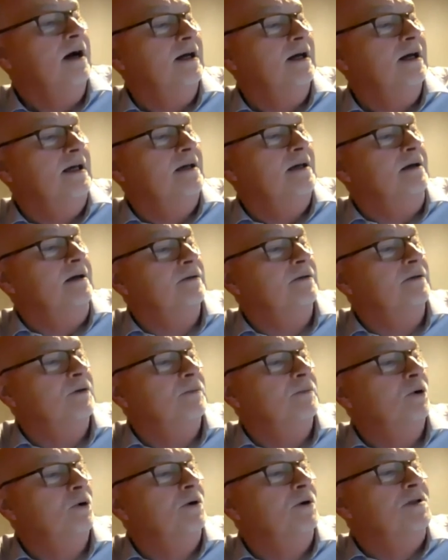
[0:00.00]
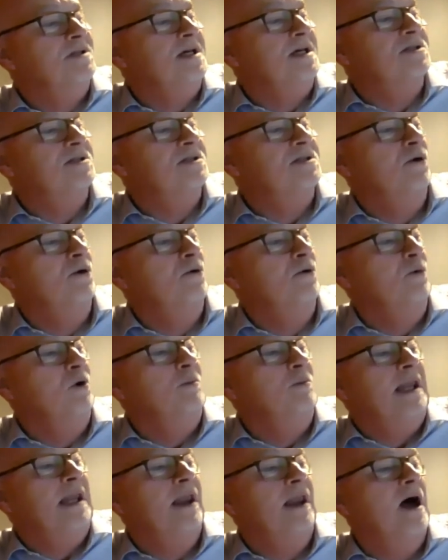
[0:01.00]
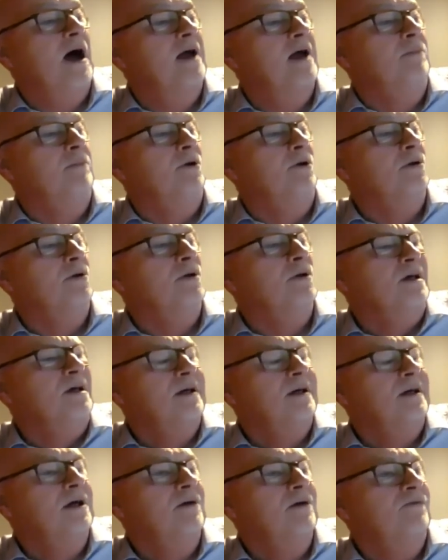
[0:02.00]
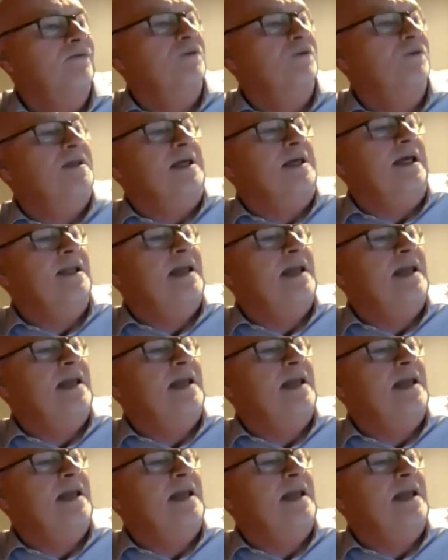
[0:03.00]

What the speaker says: the point is, who will be liable for the